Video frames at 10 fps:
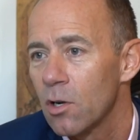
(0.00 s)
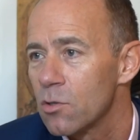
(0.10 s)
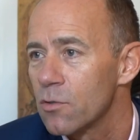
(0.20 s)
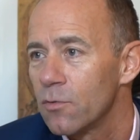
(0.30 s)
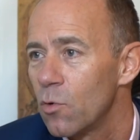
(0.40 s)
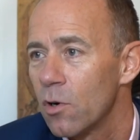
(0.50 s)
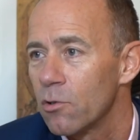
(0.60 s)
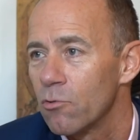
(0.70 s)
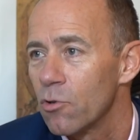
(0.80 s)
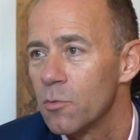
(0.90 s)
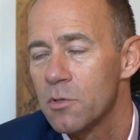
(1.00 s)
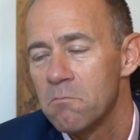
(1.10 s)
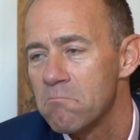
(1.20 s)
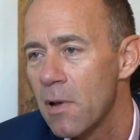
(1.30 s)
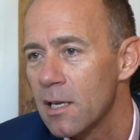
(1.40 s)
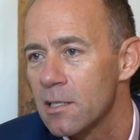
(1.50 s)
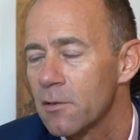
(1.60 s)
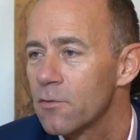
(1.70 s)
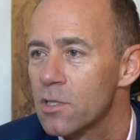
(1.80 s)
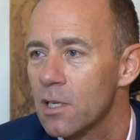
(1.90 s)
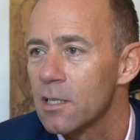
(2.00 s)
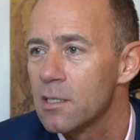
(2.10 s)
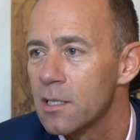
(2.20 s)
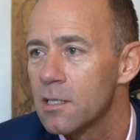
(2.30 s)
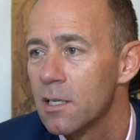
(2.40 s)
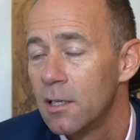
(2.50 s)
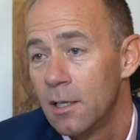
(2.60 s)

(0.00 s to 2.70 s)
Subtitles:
close to 400 rooms, amazing facilities.